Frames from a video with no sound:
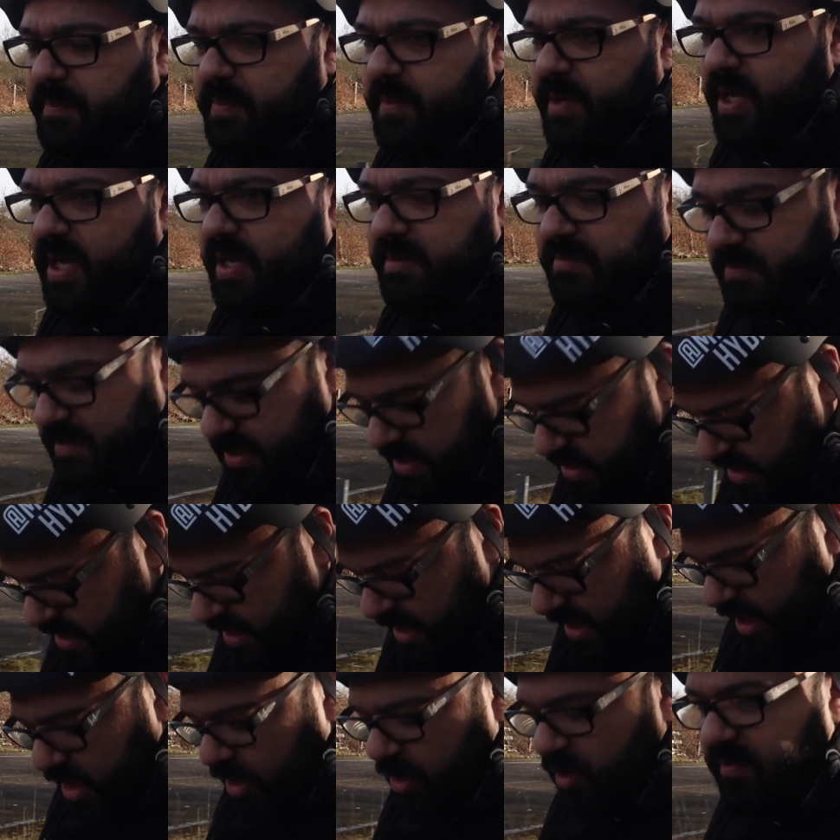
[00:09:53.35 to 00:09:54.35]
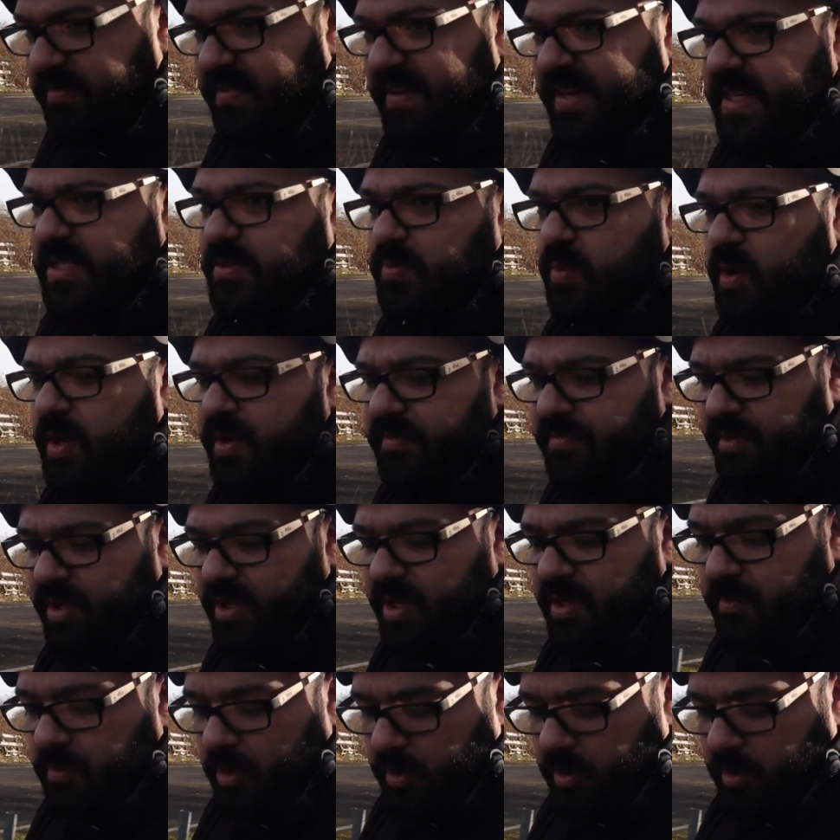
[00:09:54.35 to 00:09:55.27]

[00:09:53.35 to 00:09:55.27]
but I don't think it's worth it at the